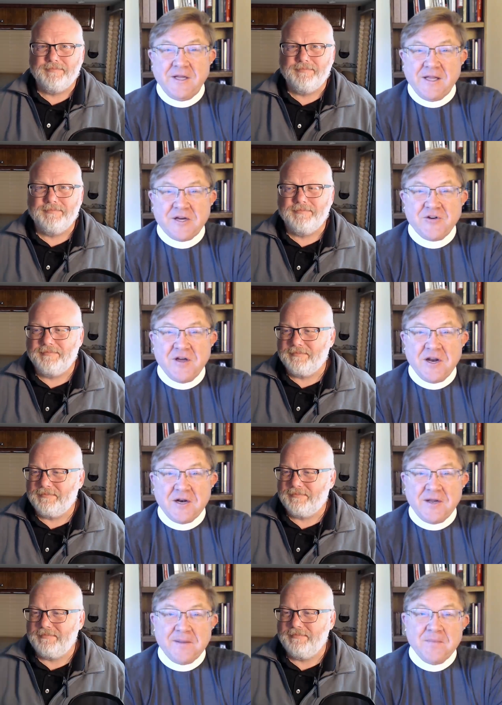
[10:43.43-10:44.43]

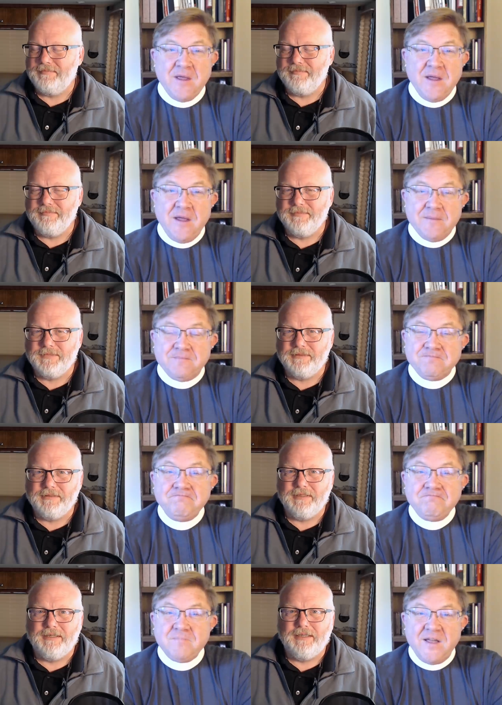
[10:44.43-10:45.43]
Speaker 1: electronically. Mm-hmm.
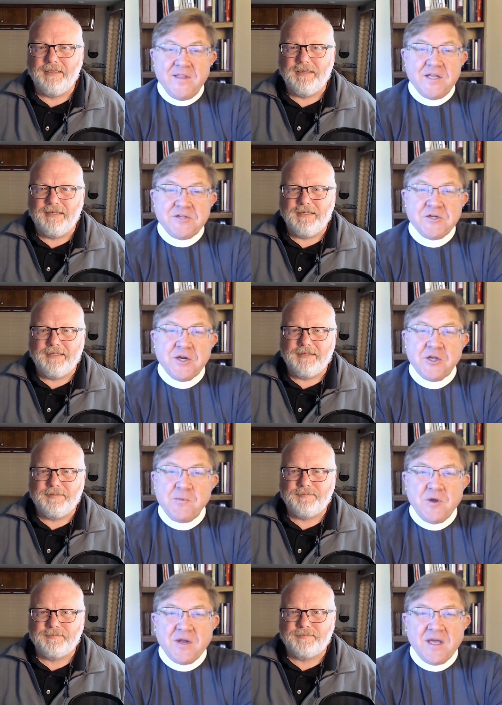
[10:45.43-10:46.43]
And they issued a
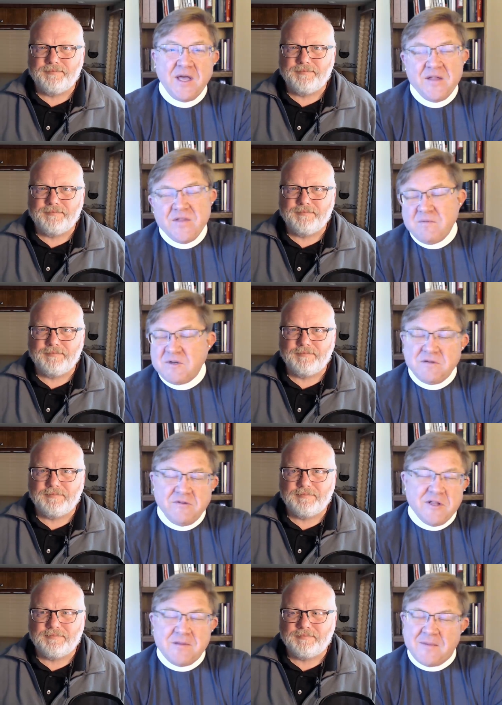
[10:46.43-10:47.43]
communique, and there wasn't
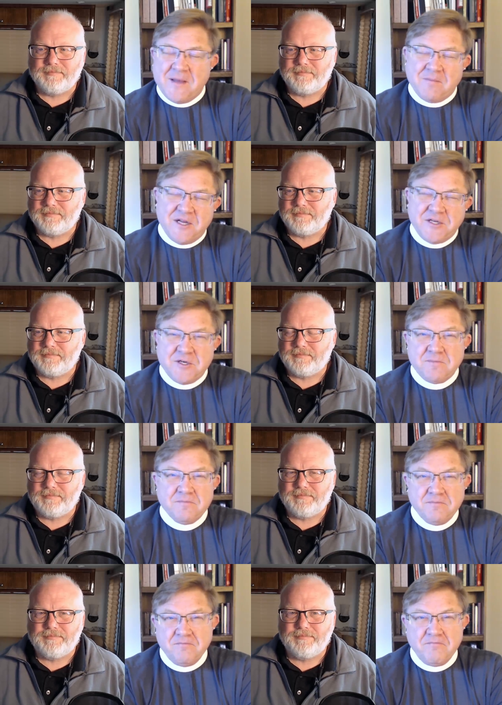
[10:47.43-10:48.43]
really that much
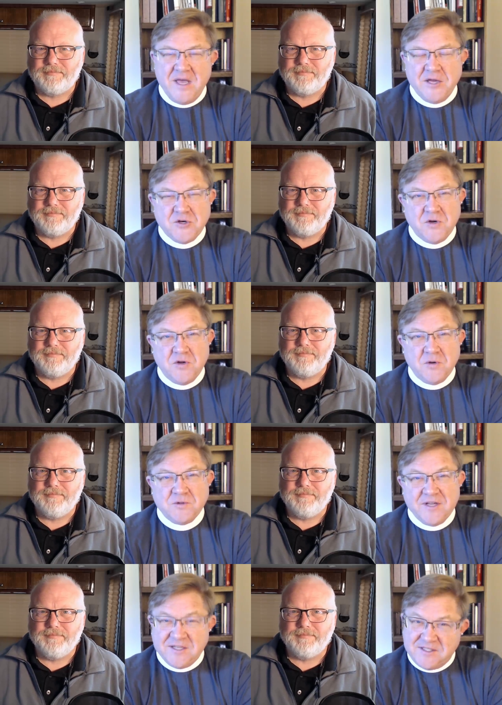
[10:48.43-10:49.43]
major
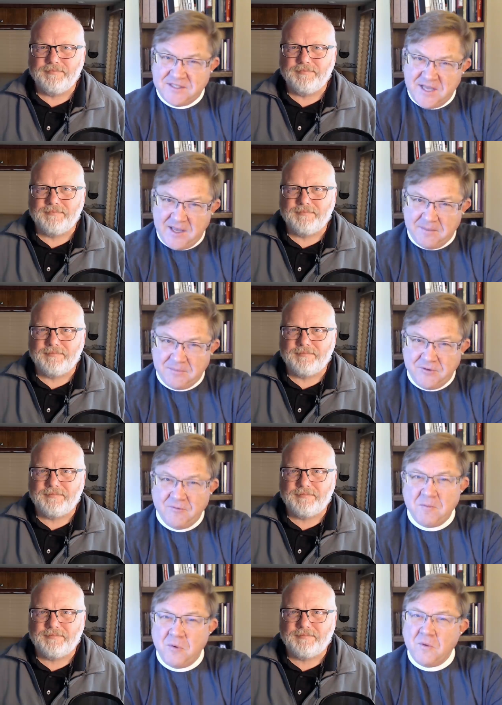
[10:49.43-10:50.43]
news except to
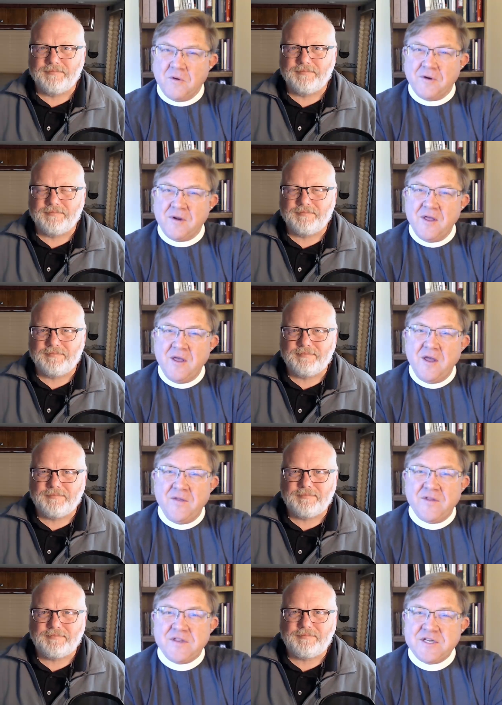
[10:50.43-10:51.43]
report
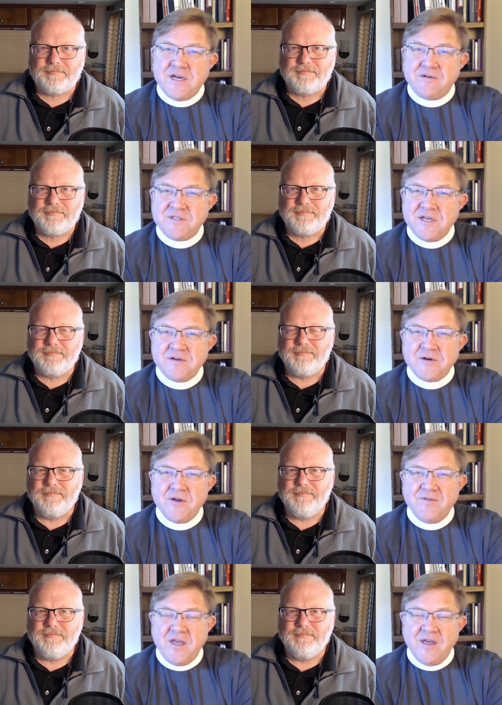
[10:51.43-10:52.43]
that the General
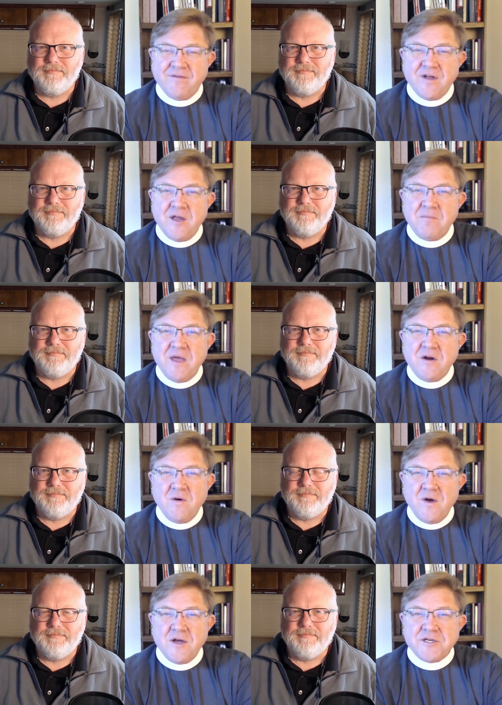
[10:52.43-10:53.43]
Secretary of GAFCON, Ben
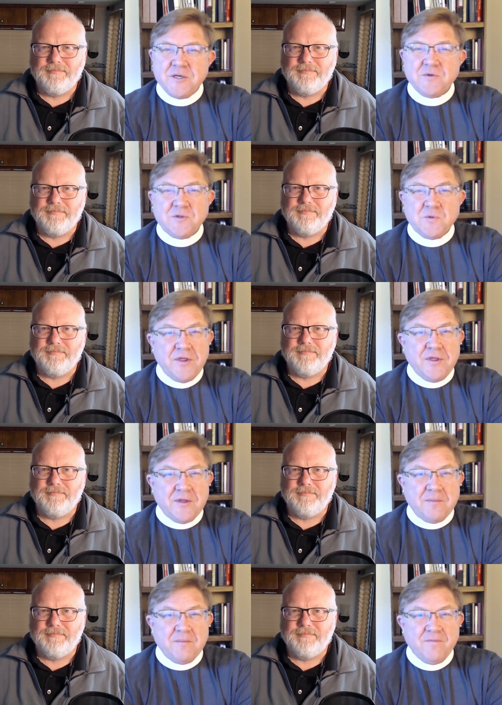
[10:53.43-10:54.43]
Kwashi, was with
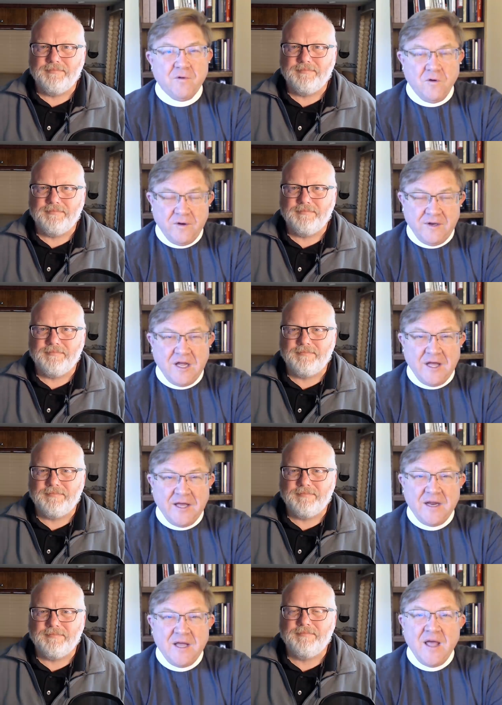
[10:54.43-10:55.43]
them
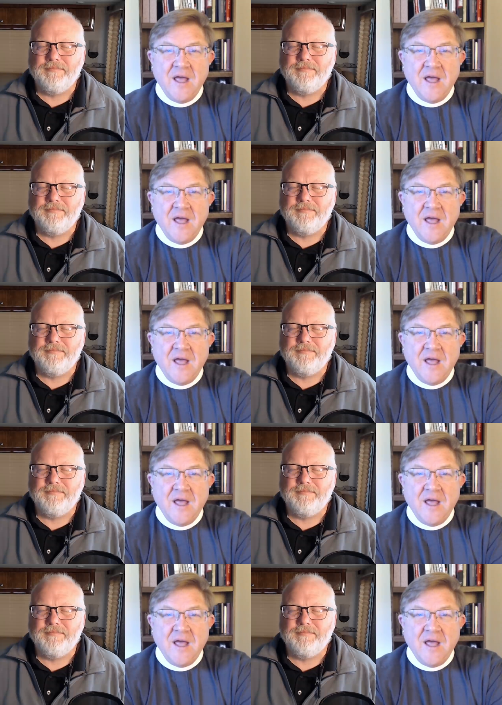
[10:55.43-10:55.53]
online